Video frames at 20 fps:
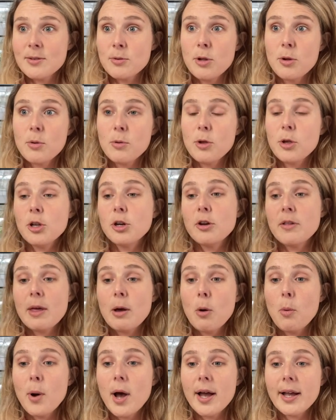Who, you know, they
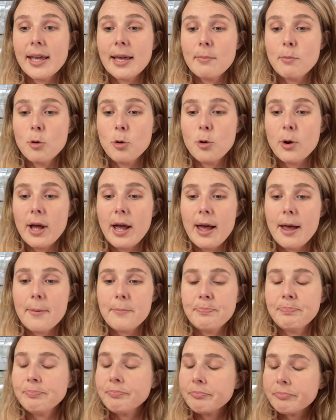were working more
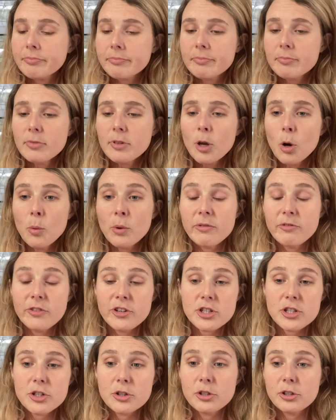with
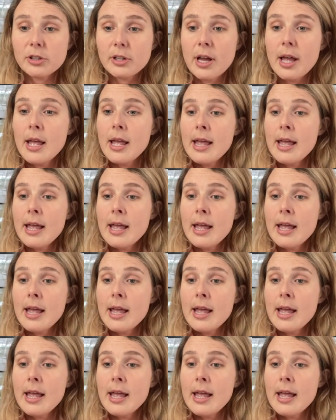visual